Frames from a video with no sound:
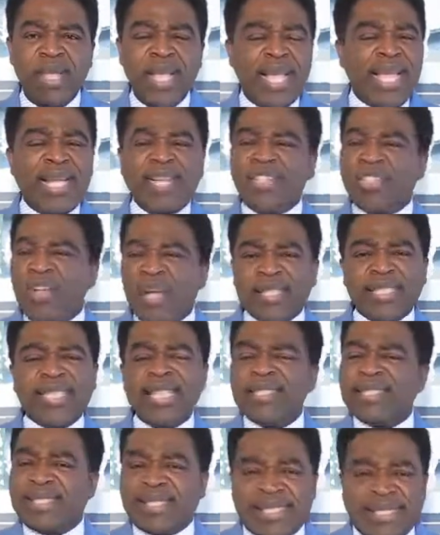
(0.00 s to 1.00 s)
he
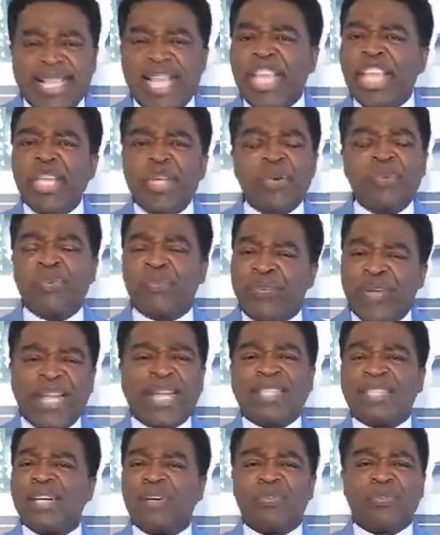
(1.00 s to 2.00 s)
doesn't see you,
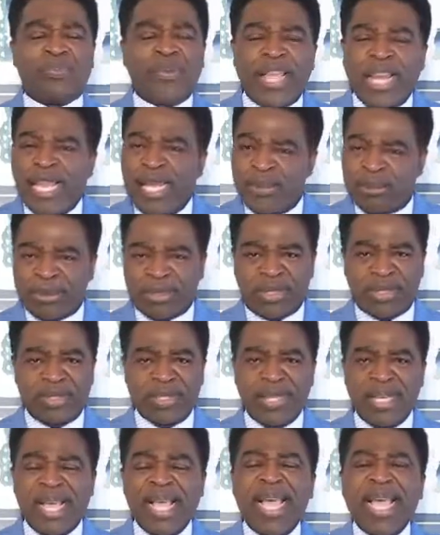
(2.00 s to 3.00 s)
Victor Phillips.